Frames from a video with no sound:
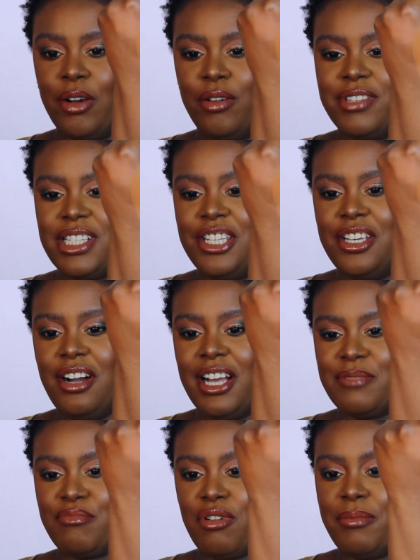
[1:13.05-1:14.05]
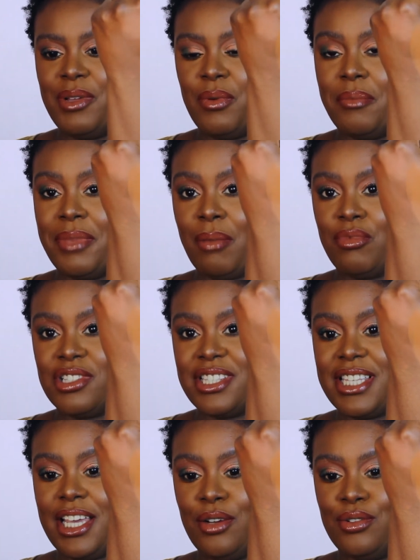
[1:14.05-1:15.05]
Obviously you guys probably won't be able to
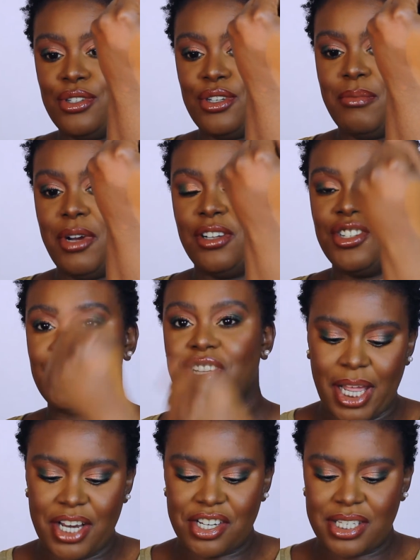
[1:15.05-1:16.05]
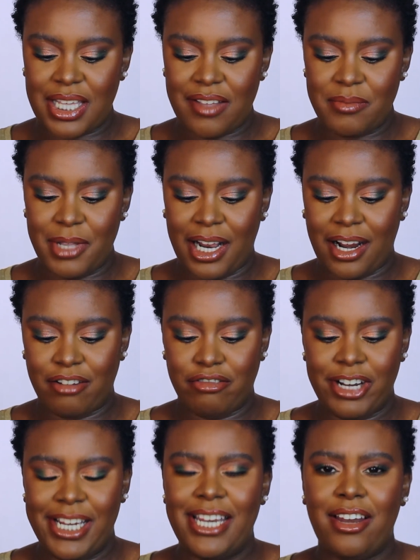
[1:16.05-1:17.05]
tell too much, but it just gives me like a
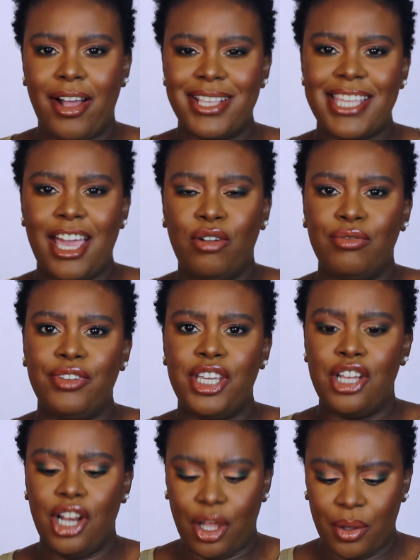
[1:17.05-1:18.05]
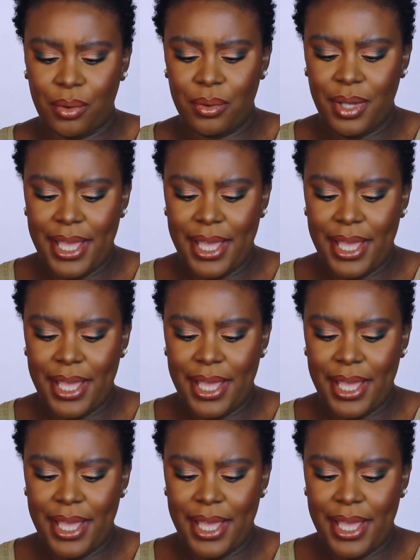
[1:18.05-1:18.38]
really nice healthy glow.